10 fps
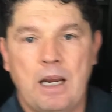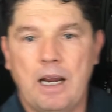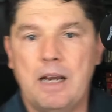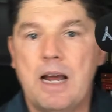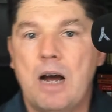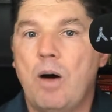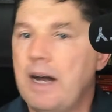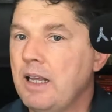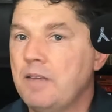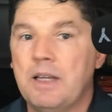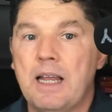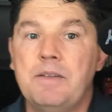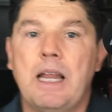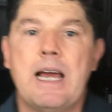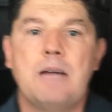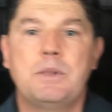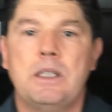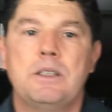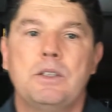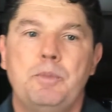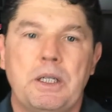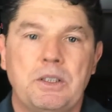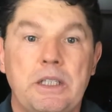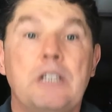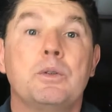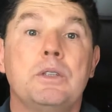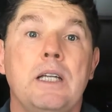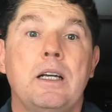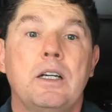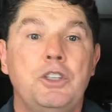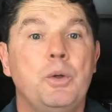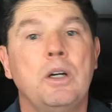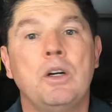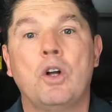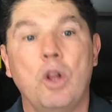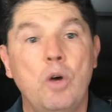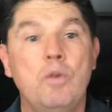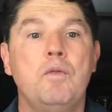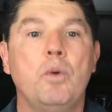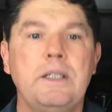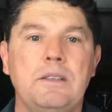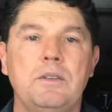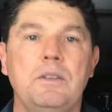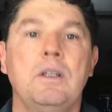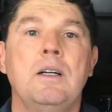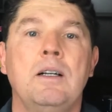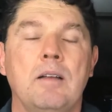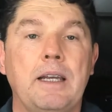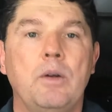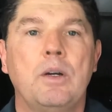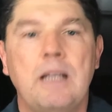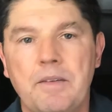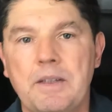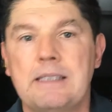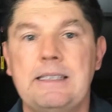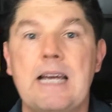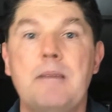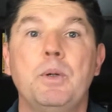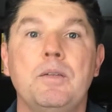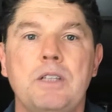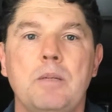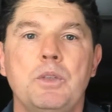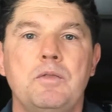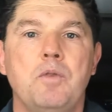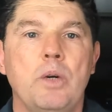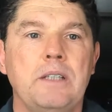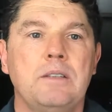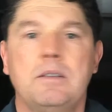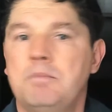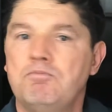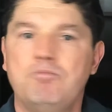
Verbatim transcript: And now I love 11 Labs. It's especially interesting because you can clone voices, like you can give it a sample of someone's voice.